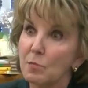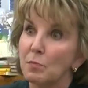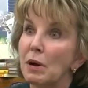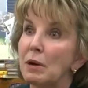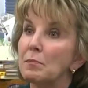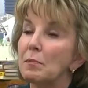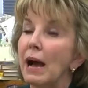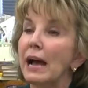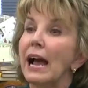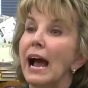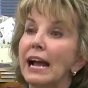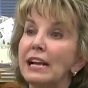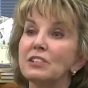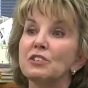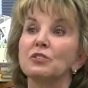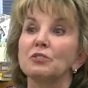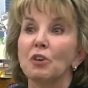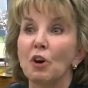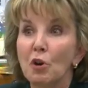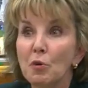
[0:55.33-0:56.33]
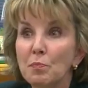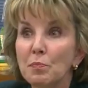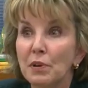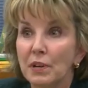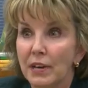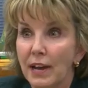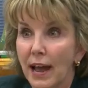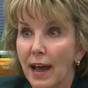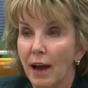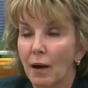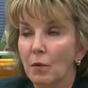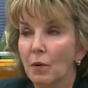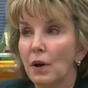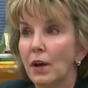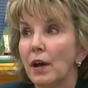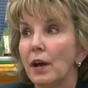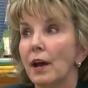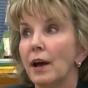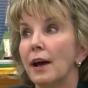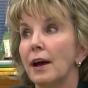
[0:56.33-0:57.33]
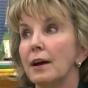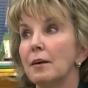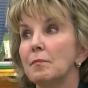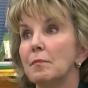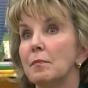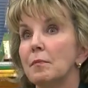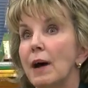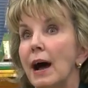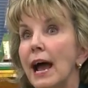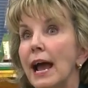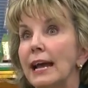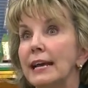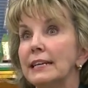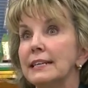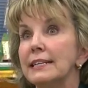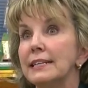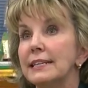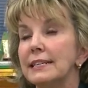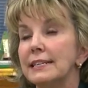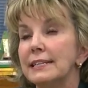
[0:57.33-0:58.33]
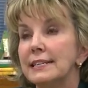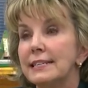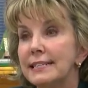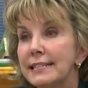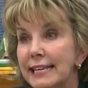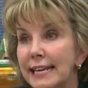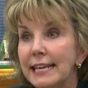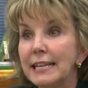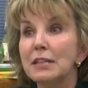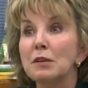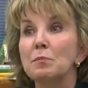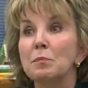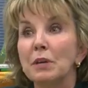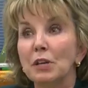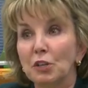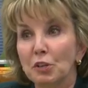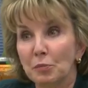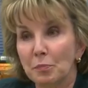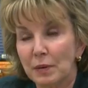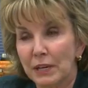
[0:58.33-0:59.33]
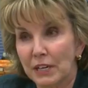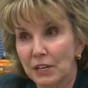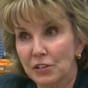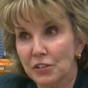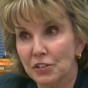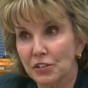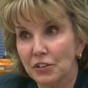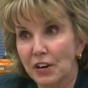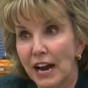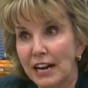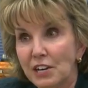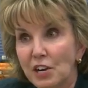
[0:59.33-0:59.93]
But my eyes are open now. Um, I see the bigger picture.